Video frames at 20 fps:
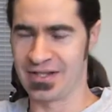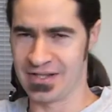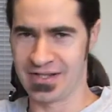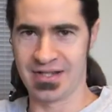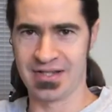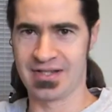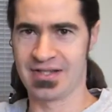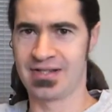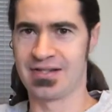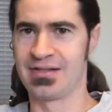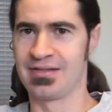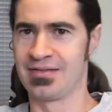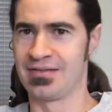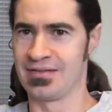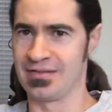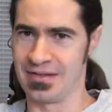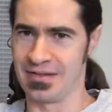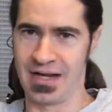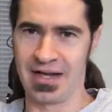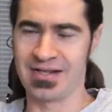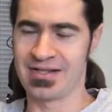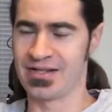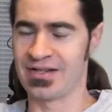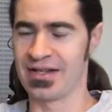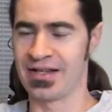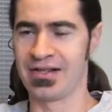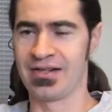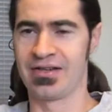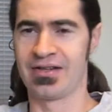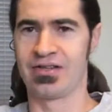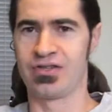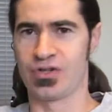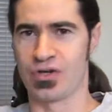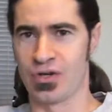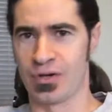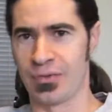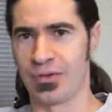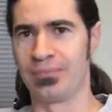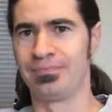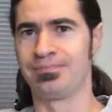consistent, isolated, and
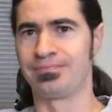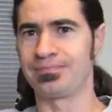durable.